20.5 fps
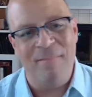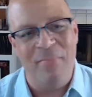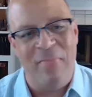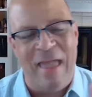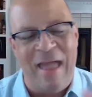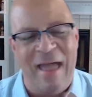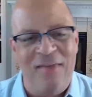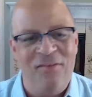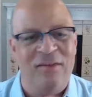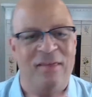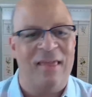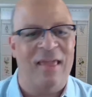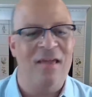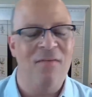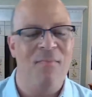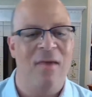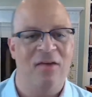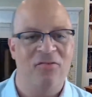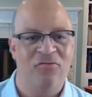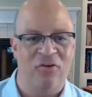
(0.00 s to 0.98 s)
as a
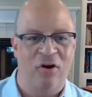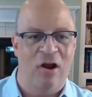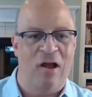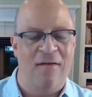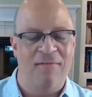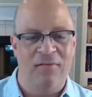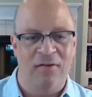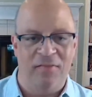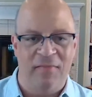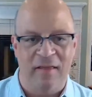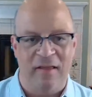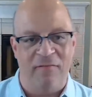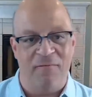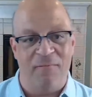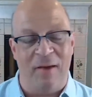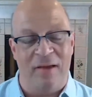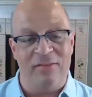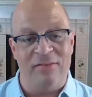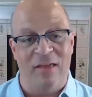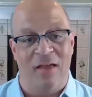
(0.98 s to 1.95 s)
game master, I often think of
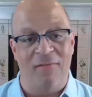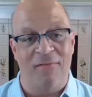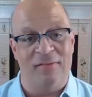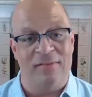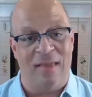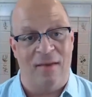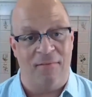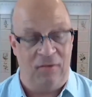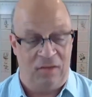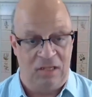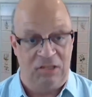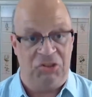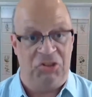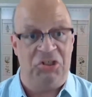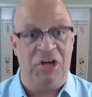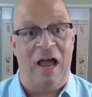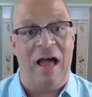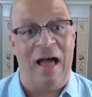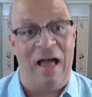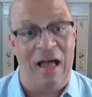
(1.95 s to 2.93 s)
myself as having a
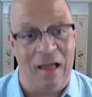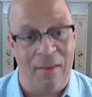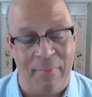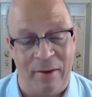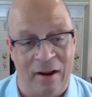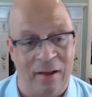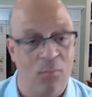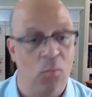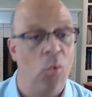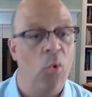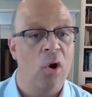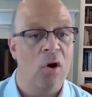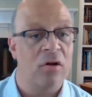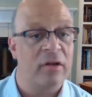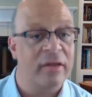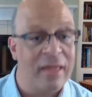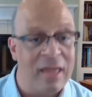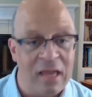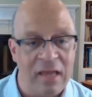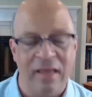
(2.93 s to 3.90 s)
job and I'm
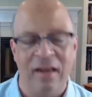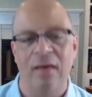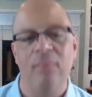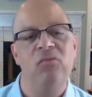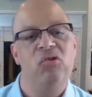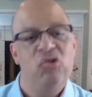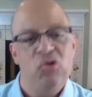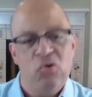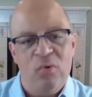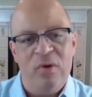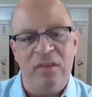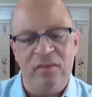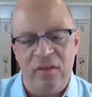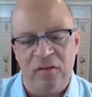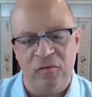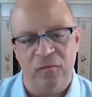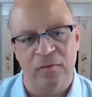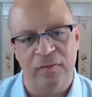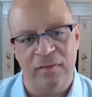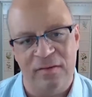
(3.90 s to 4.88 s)
working and I'm doing
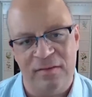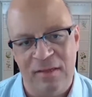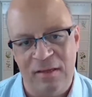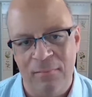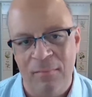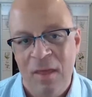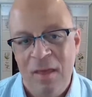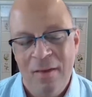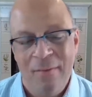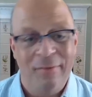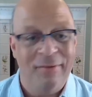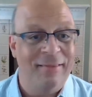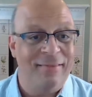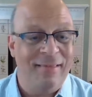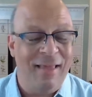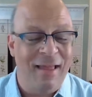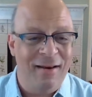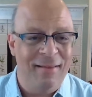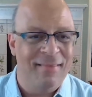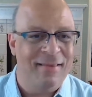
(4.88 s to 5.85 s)
this for the team. But at
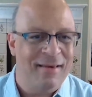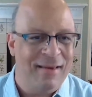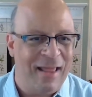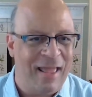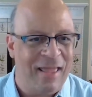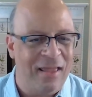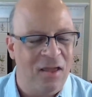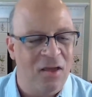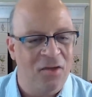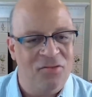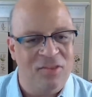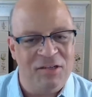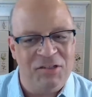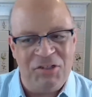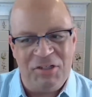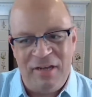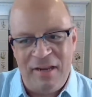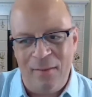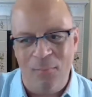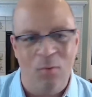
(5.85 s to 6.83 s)
the end of the day, the
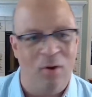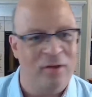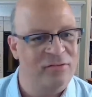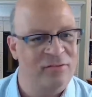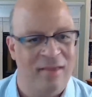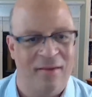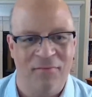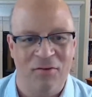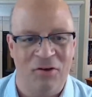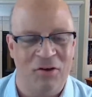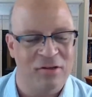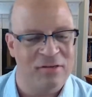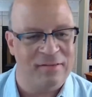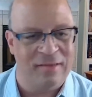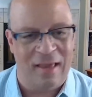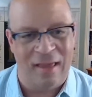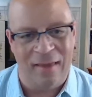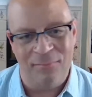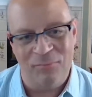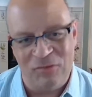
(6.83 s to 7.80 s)
GM wants to have a good
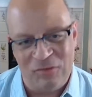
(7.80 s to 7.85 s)
time